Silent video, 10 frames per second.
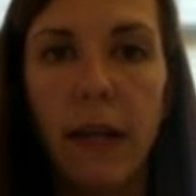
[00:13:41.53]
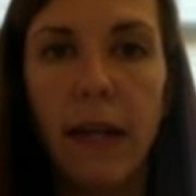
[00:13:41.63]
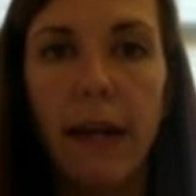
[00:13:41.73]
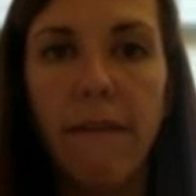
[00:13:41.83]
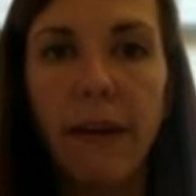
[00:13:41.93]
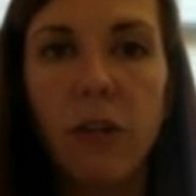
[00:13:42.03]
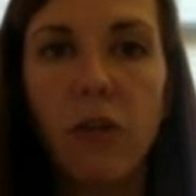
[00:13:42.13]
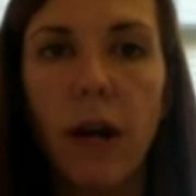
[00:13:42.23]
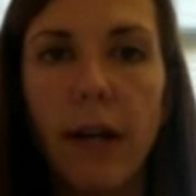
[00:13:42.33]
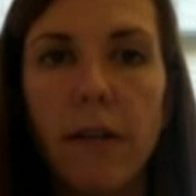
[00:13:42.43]
if I
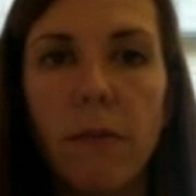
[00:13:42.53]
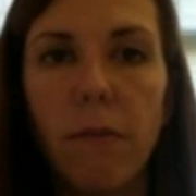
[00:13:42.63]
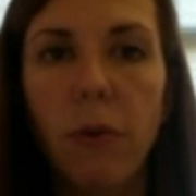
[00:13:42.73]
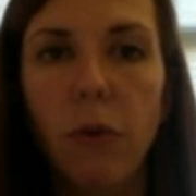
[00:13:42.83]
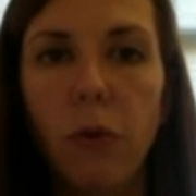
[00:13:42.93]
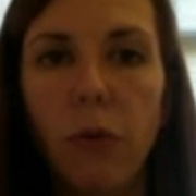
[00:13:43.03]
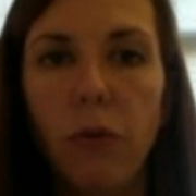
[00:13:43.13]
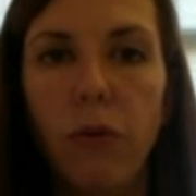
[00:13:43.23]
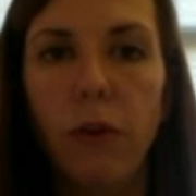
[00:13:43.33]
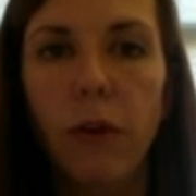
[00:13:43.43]
try to
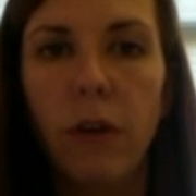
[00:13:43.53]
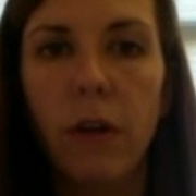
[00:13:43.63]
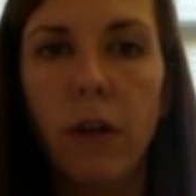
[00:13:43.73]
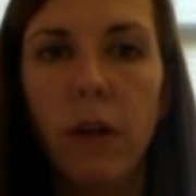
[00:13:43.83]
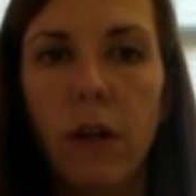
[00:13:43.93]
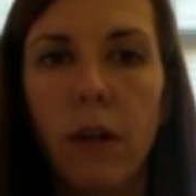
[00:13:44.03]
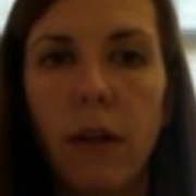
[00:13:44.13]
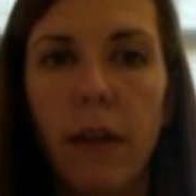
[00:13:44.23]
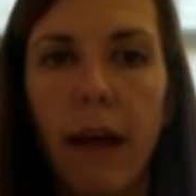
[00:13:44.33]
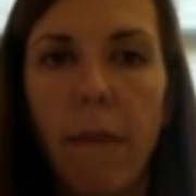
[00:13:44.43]
move
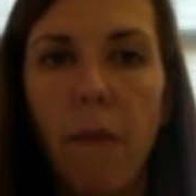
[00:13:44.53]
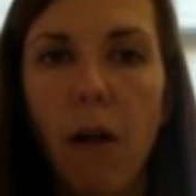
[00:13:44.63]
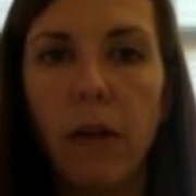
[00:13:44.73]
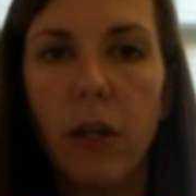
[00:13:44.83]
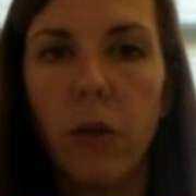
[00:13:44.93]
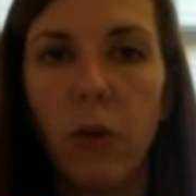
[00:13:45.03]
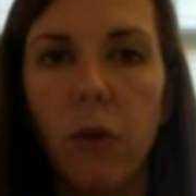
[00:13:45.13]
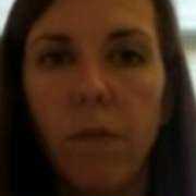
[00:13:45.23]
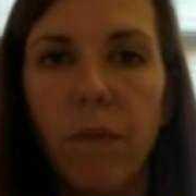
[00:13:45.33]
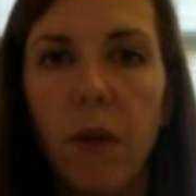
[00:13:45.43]
that molecule,
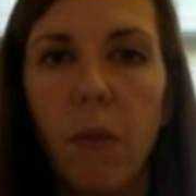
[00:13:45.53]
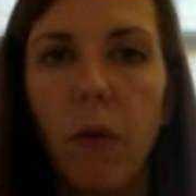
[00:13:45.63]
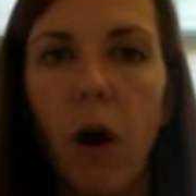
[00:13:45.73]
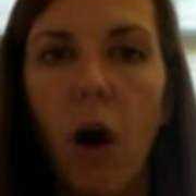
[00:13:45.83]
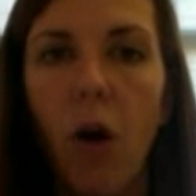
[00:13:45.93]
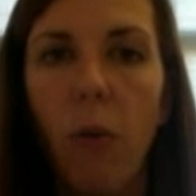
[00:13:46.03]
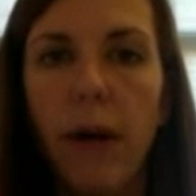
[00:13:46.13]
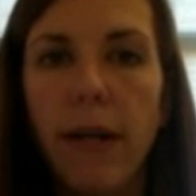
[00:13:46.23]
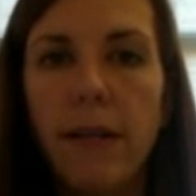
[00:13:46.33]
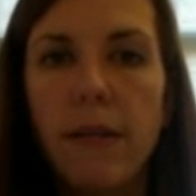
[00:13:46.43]
it will
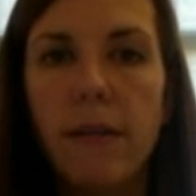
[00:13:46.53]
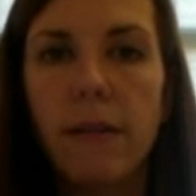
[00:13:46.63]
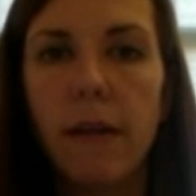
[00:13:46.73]
always